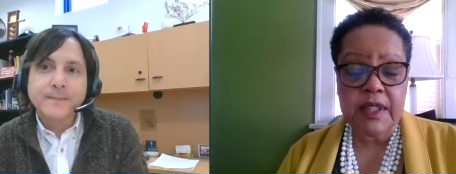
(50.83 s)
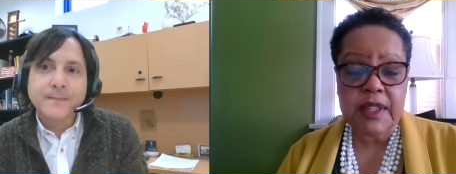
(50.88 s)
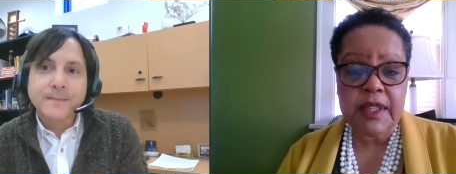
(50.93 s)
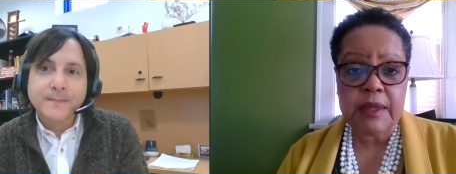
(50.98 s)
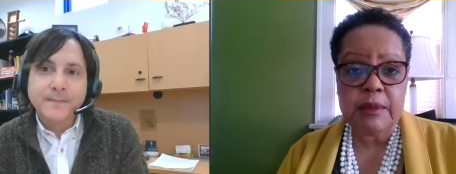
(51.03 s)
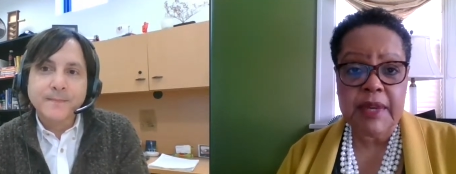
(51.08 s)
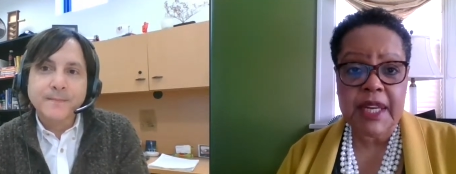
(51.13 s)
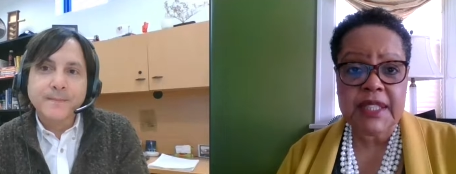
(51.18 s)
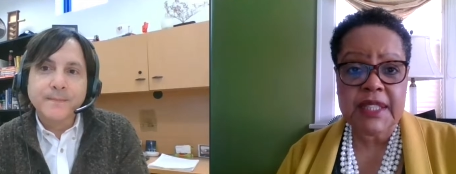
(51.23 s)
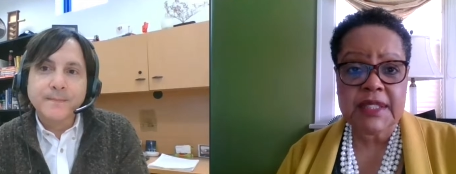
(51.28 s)

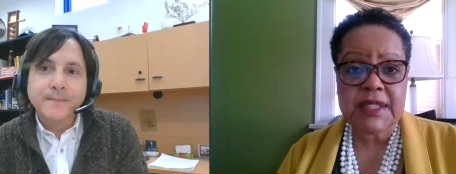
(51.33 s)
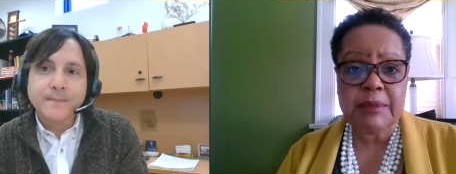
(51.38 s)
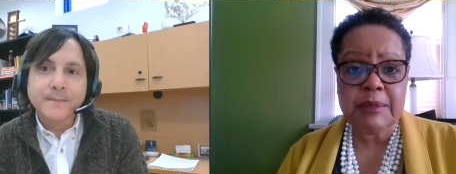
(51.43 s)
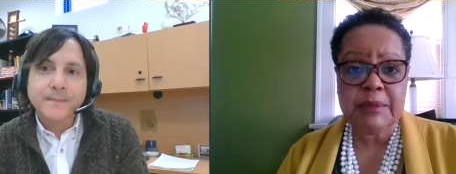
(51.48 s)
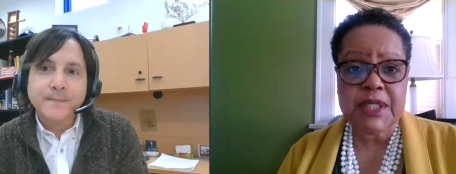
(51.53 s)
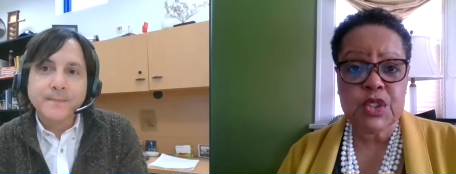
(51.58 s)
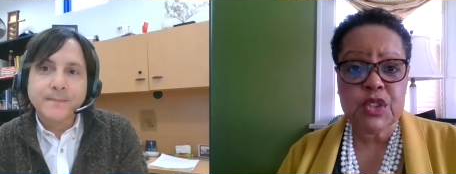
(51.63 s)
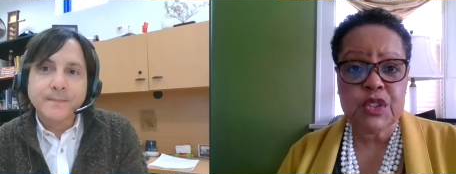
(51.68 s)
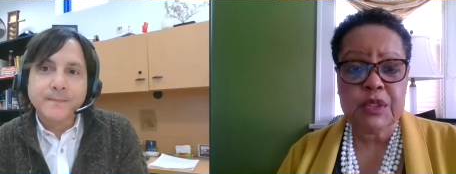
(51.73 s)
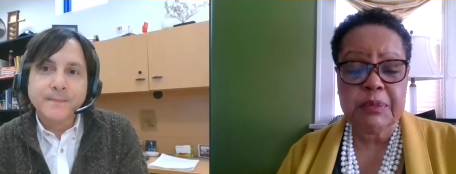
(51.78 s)
Speaker 1: Um, as I
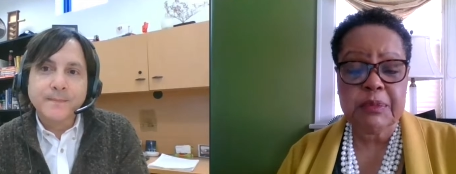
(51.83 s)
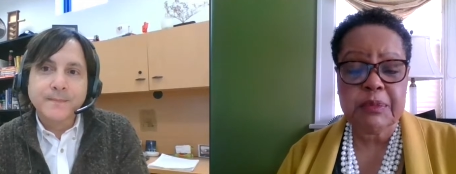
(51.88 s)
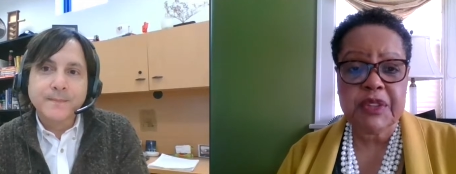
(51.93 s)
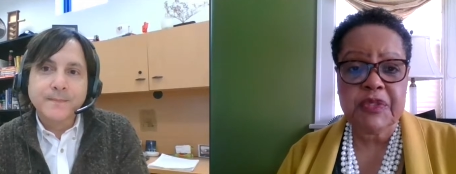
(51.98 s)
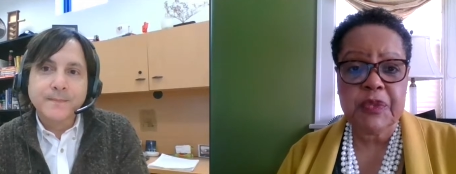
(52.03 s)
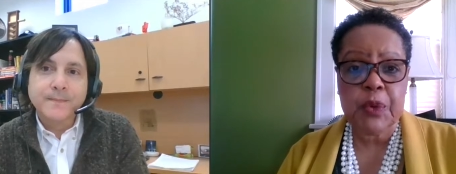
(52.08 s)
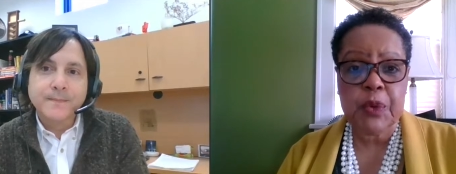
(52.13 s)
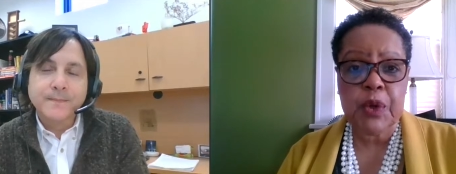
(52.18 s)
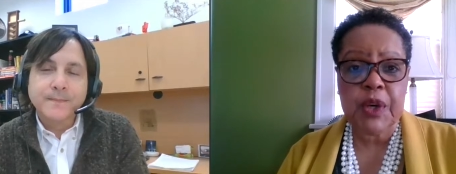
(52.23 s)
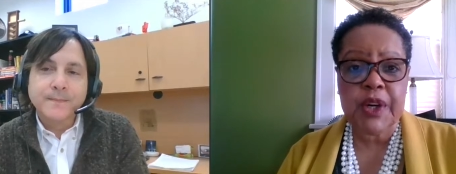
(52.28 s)
mentioned
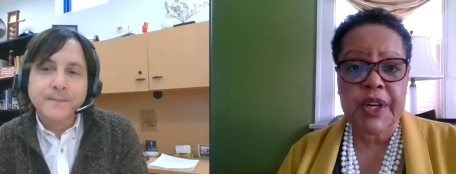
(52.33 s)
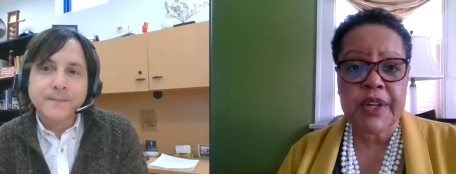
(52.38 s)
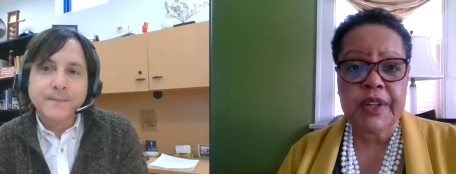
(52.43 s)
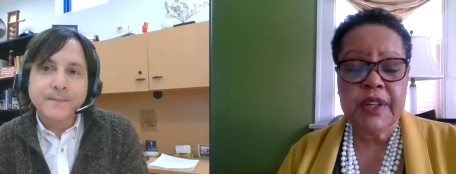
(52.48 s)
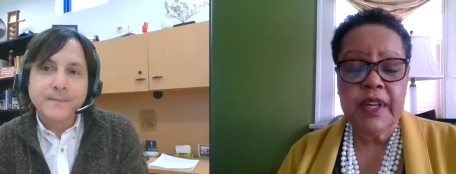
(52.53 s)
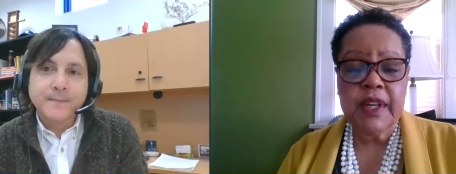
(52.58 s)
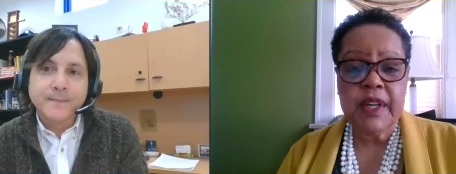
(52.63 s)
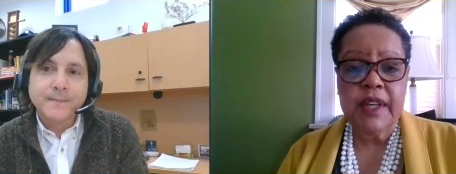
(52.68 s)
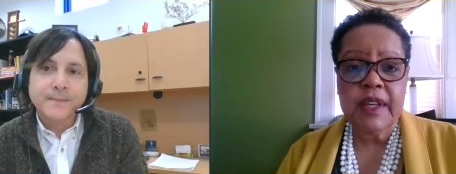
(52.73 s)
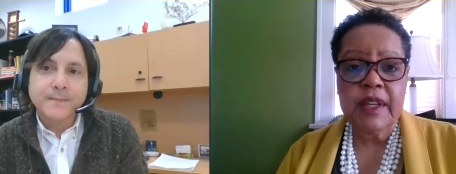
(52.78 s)

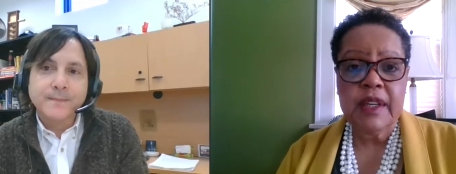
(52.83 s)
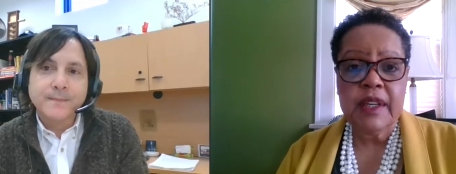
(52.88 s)
before,